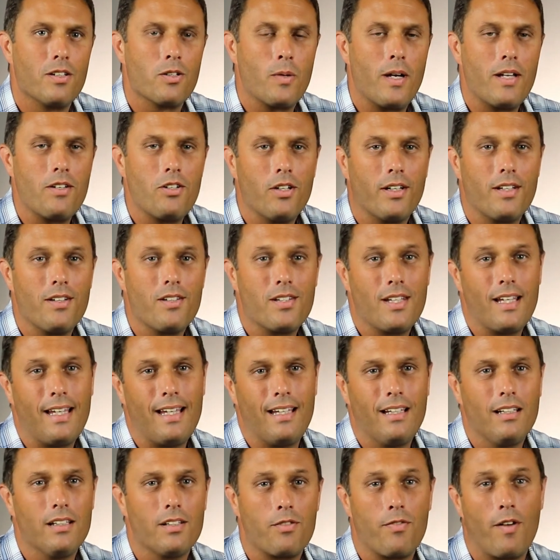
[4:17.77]
So as you can
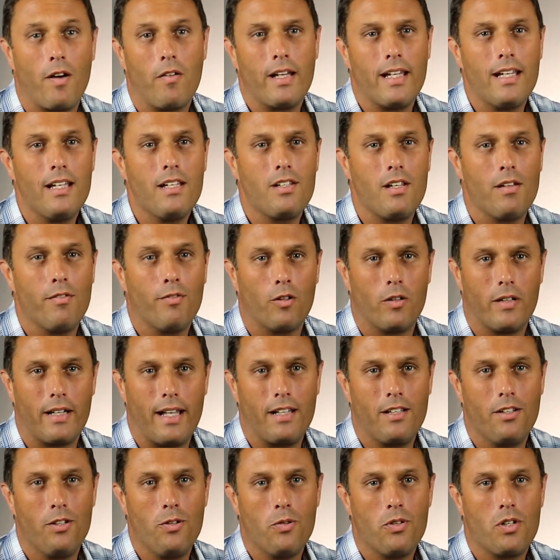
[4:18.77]
see, it's very easy for an
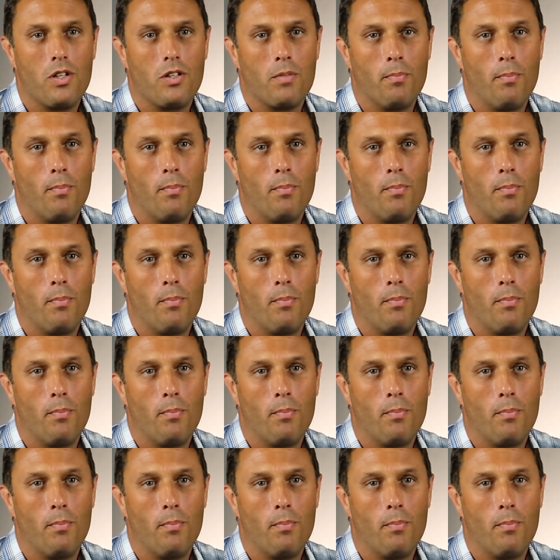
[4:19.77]
end user